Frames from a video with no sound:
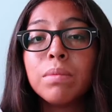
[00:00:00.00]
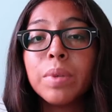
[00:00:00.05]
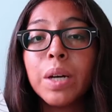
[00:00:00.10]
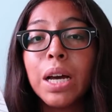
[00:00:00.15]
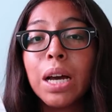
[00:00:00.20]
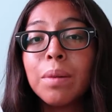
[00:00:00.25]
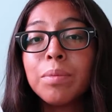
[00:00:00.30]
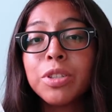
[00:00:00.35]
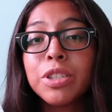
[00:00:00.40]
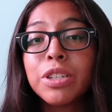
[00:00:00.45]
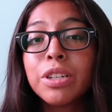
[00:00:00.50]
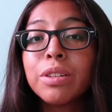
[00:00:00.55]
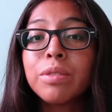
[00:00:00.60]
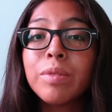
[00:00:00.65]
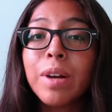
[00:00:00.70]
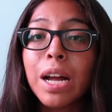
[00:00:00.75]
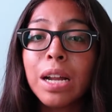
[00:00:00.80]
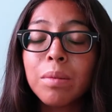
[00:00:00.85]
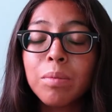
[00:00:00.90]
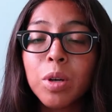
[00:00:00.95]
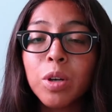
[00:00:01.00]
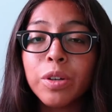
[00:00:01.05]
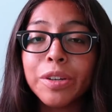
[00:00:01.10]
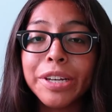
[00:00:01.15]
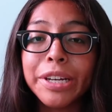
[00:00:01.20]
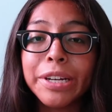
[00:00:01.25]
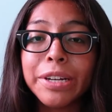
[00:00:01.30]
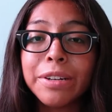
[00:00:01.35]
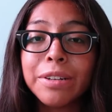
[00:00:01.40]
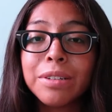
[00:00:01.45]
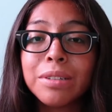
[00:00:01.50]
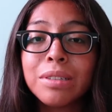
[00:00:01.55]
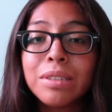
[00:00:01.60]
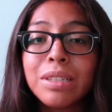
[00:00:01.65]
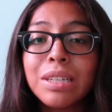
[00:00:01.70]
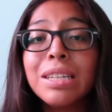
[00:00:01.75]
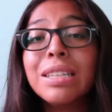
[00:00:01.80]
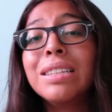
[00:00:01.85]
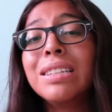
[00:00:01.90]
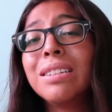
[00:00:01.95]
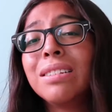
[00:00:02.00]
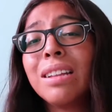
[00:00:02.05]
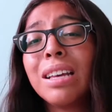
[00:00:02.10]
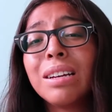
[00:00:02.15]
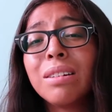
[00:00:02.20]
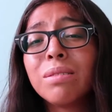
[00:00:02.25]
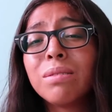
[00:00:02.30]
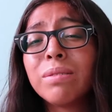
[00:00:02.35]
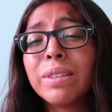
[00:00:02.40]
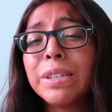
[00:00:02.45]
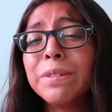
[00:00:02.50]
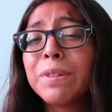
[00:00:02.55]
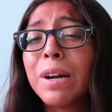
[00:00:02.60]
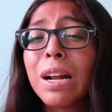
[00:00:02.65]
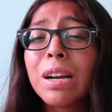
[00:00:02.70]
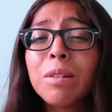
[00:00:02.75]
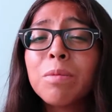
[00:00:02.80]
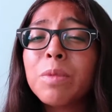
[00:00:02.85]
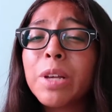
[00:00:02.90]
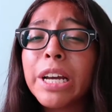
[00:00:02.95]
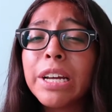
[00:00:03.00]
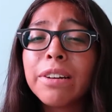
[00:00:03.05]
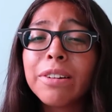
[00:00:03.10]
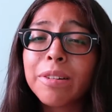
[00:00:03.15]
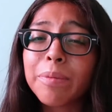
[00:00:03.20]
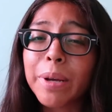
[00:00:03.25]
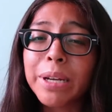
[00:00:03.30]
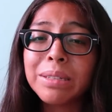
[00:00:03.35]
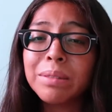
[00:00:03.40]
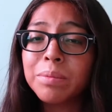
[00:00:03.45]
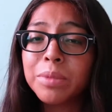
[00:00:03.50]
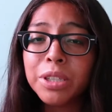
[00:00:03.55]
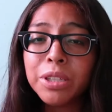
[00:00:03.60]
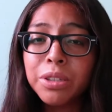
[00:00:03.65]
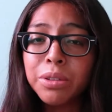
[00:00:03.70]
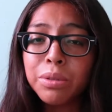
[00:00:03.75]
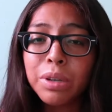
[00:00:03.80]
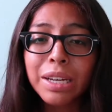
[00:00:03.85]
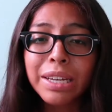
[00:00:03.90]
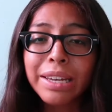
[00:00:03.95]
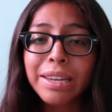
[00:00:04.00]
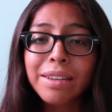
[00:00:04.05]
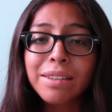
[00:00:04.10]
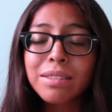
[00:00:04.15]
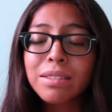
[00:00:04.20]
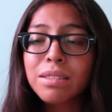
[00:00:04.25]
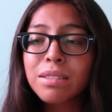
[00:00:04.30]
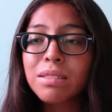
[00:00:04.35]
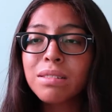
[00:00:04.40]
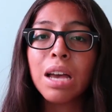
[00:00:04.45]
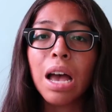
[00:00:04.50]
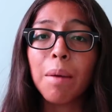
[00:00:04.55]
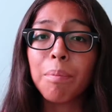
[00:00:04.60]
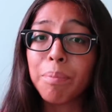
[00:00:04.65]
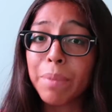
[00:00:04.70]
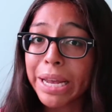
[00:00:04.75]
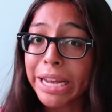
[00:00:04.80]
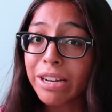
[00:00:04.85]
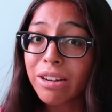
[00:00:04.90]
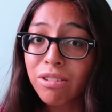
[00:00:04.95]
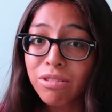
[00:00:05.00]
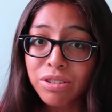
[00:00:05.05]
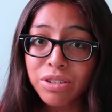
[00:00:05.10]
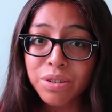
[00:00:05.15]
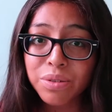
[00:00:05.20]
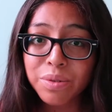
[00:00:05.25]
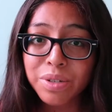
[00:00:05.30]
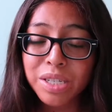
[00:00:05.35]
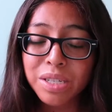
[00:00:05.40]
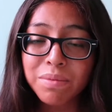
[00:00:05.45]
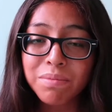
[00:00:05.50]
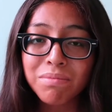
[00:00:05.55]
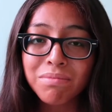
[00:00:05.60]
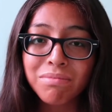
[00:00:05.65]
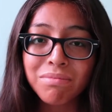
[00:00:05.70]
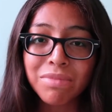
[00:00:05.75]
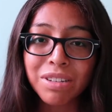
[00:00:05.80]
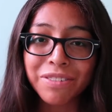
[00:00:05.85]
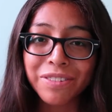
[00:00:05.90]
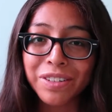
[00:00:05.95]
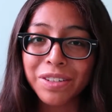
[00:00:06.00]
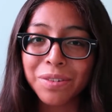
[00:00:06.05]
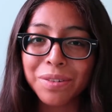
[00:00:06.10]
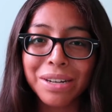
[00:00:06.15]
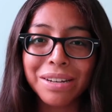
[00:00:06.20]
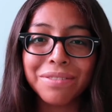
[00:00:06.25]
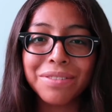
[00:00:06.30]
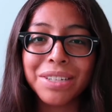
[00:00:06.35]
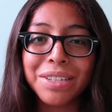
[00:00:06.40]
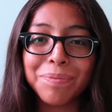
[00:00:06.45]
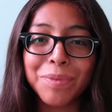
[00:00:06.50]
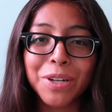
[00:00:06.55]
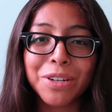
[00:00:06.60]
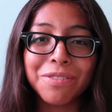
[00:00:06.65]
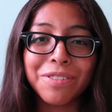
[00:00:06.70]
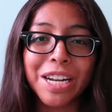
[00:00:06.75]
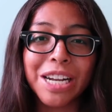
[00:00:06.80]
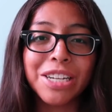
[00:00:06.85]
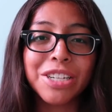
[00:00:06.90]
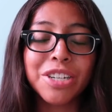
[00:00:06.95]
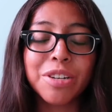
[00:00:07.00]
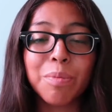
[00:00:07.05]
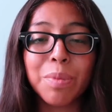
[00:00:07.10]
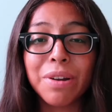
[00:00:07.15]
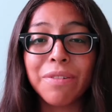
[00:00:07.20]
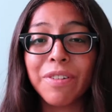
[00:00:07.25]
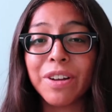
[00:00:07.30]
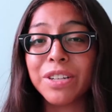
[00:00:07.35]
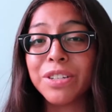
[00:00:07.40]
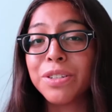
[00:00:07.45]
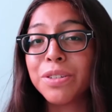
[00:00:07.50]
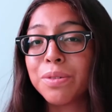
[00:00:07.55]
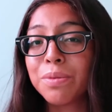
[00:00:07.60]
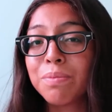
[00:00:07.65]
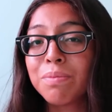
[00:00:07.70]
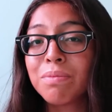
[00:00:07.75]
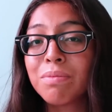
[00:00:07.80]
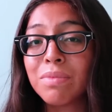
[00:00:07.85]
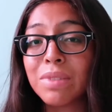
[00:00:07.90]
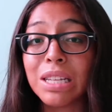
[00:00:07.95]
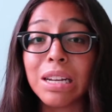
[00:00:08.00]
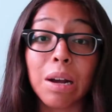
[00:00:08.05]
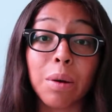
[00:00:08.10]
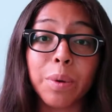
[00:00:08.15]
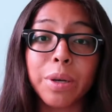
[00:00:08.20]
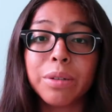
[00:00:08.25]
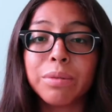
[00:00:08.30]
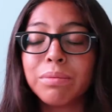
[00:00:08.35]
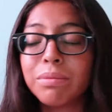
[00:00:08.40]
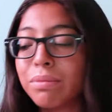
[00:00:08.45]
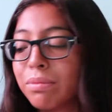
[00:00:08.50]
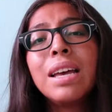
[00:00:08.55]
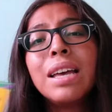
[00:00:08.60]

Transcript: But I'm just going to write them all here and then like rewrite them later and make them cute, I guess. I may not do it if I don't have any motivation, but if I do, then I will.